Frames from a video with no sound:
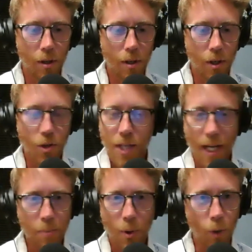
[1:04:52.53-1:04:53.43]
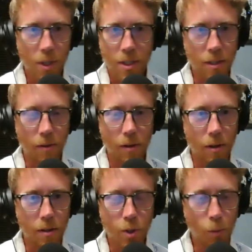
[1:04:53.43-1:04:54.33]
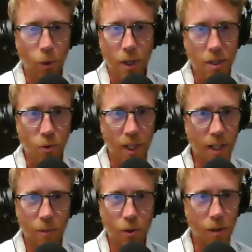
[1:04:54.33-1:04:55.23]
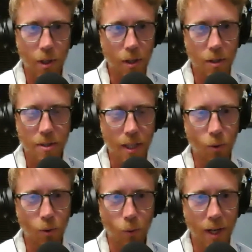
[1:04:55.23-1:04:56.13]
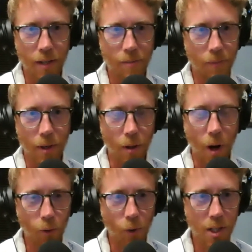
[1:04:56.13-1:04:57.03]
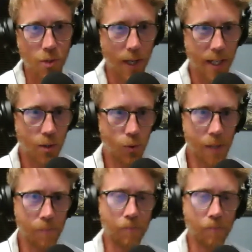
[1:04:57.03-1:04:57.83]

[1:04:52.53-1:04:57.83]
your taper wasn't super extreme. You said you were running long runs right into it.